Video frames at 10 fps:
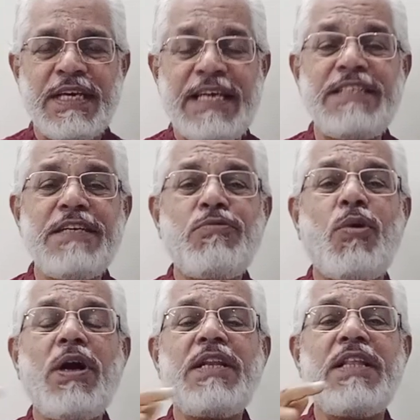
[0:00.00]
Is it
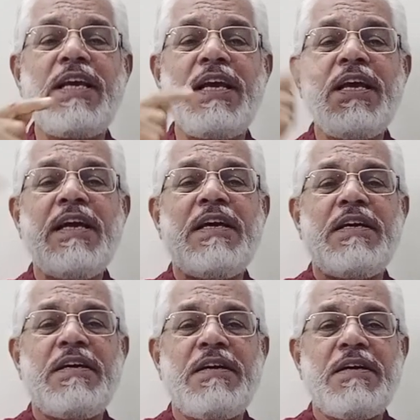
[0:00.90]
what the
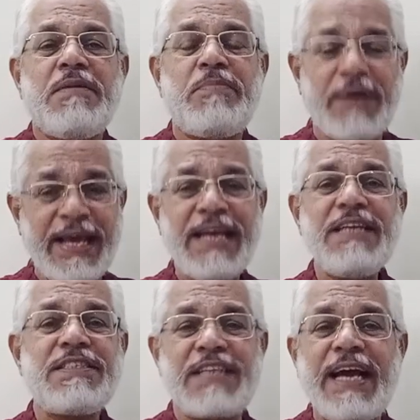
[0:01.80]

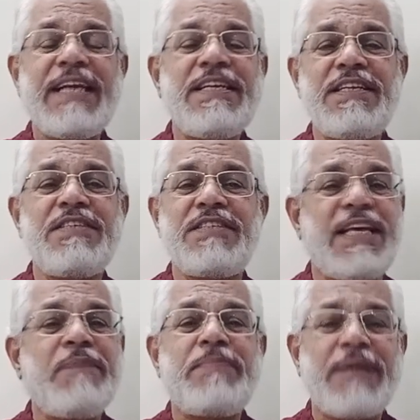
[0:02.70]
brain scientists
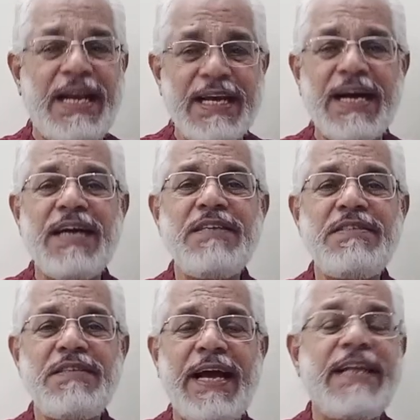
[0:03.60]
keep telling
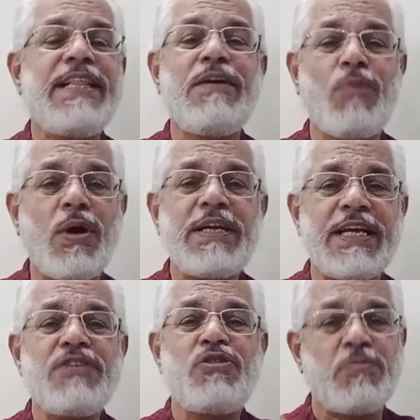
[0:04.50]
us and they want
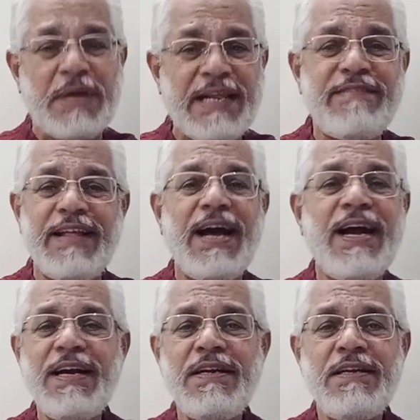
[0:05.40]
us to believe
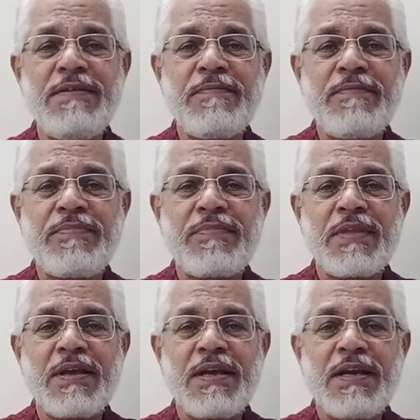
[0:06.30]
that?
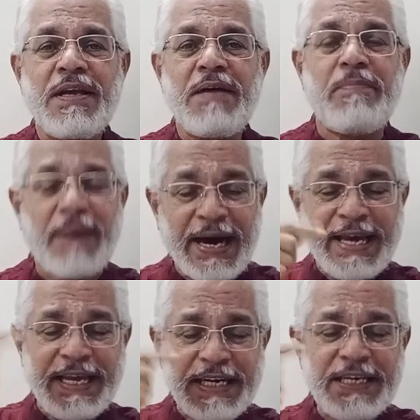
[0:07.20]

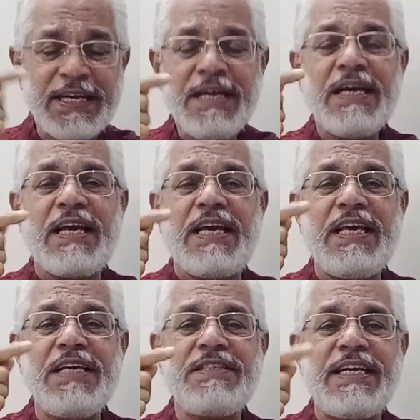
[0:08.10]
Mind
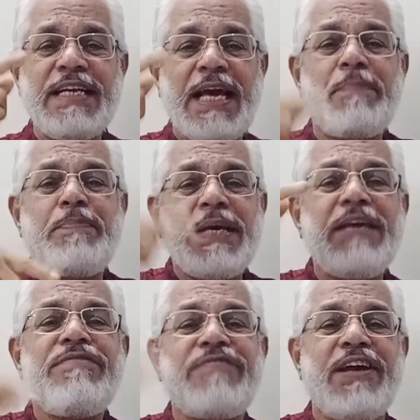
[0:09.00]
is an
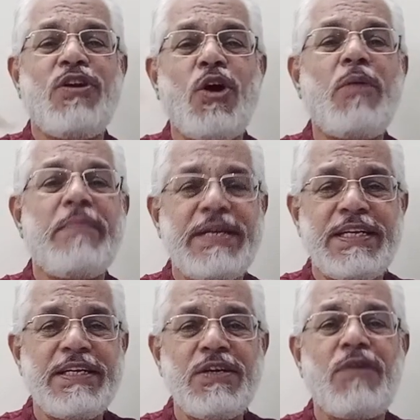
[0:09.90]

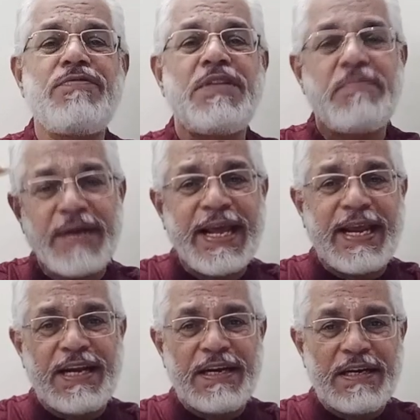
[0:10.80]
epiphenomenon of the
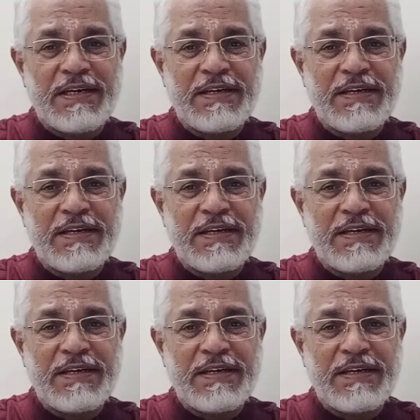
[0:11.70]
brain.